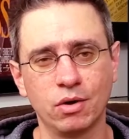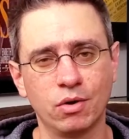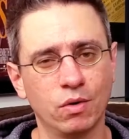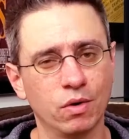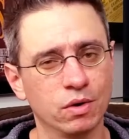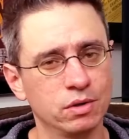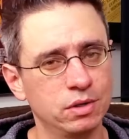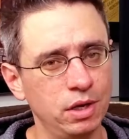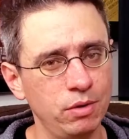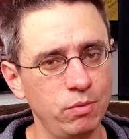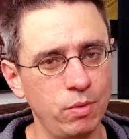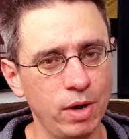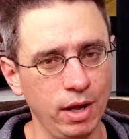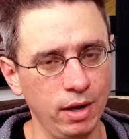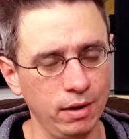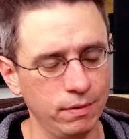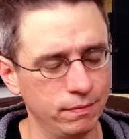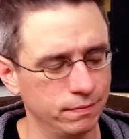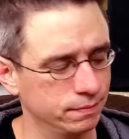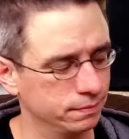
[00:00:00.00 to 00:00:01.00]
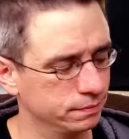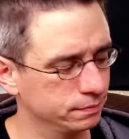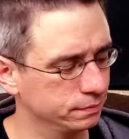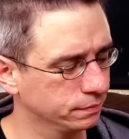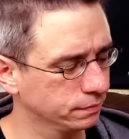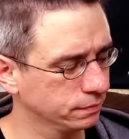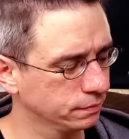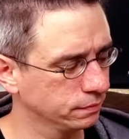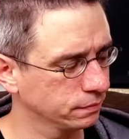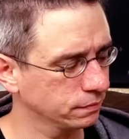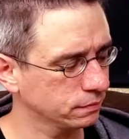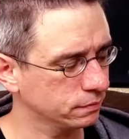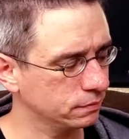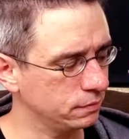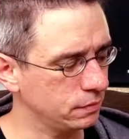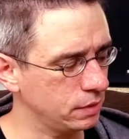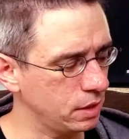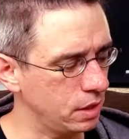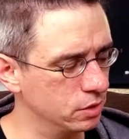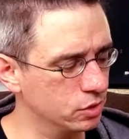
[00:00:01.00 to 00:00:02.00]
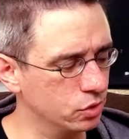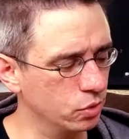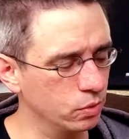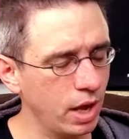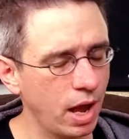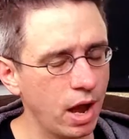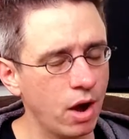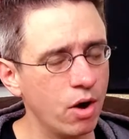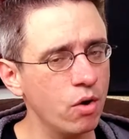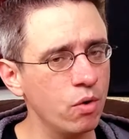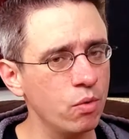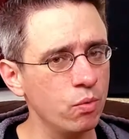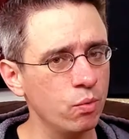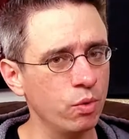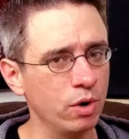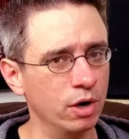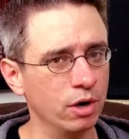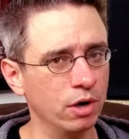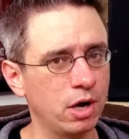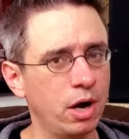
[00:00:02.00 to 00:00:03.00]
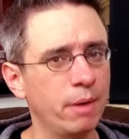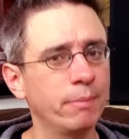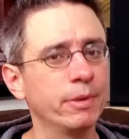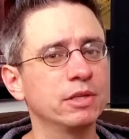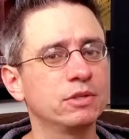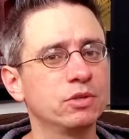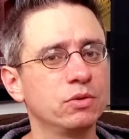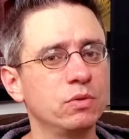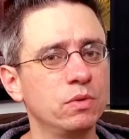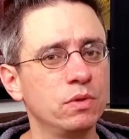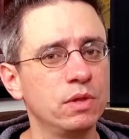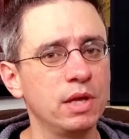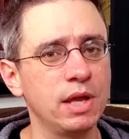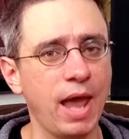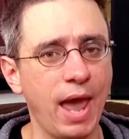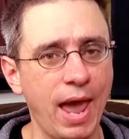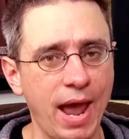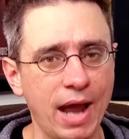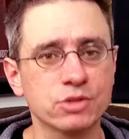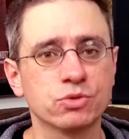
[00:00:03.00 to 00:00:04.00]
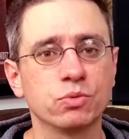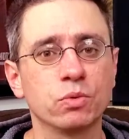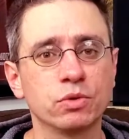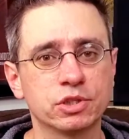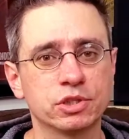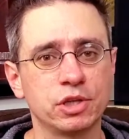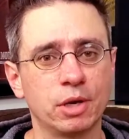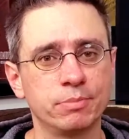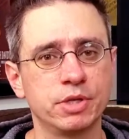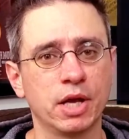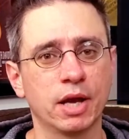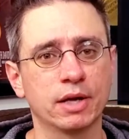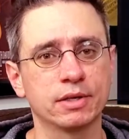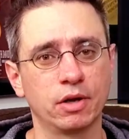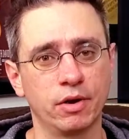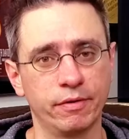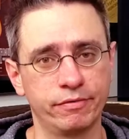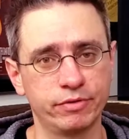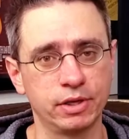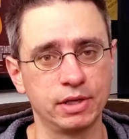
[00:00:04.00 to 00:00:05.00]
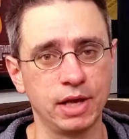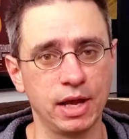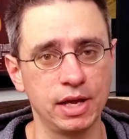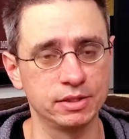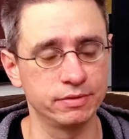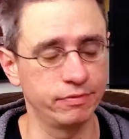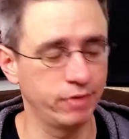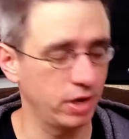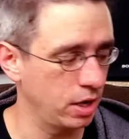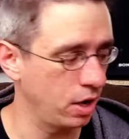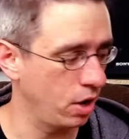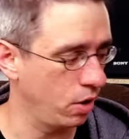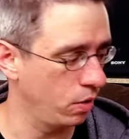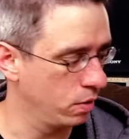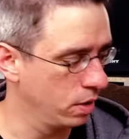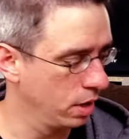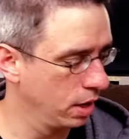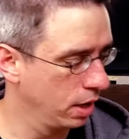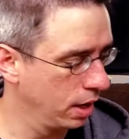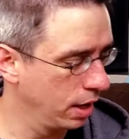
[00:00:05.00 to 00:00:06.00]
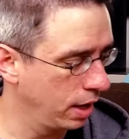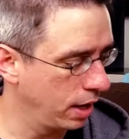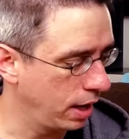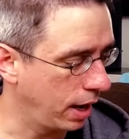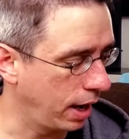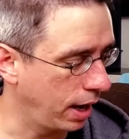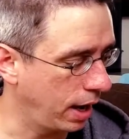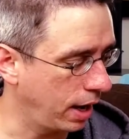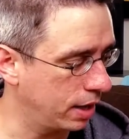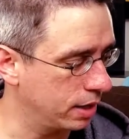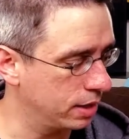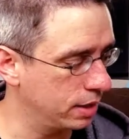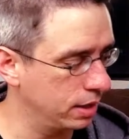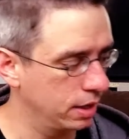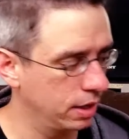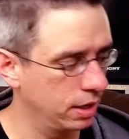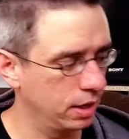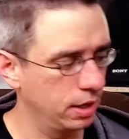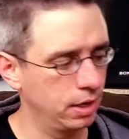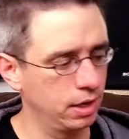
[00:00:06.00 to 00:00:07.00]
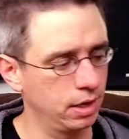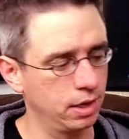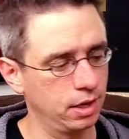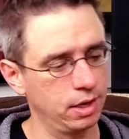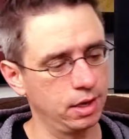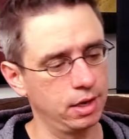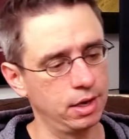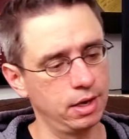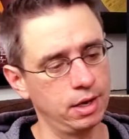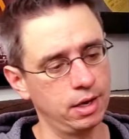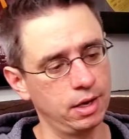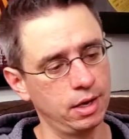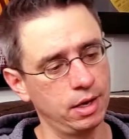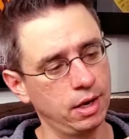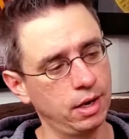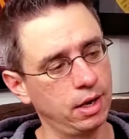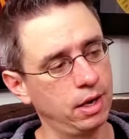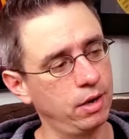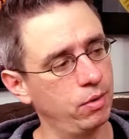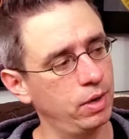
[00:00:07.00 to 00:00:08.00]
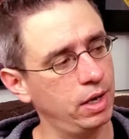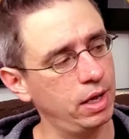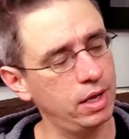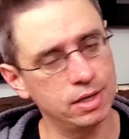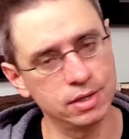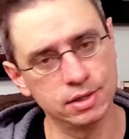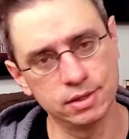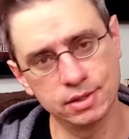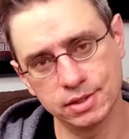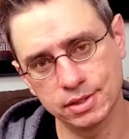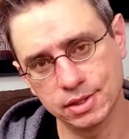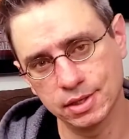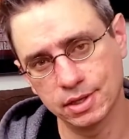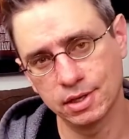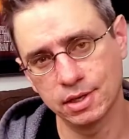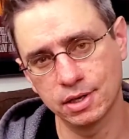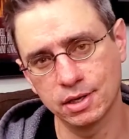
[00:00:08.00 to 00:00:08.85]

Or did we? So now we're coming to the actual subject of today's video. And here it is.